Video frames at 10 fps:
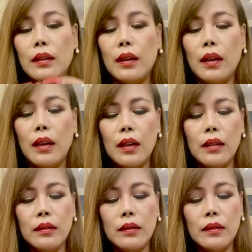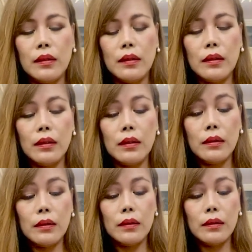and
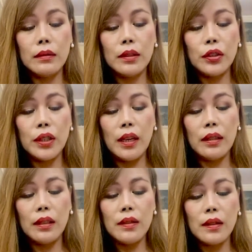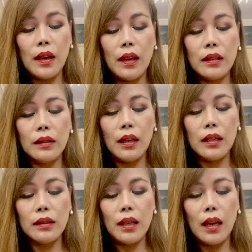the shade is
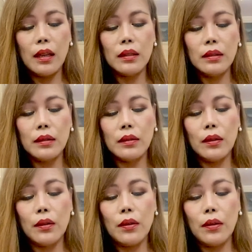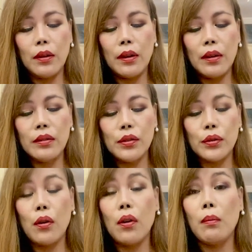888 or
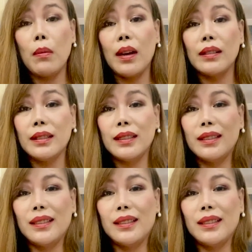Strong Matte.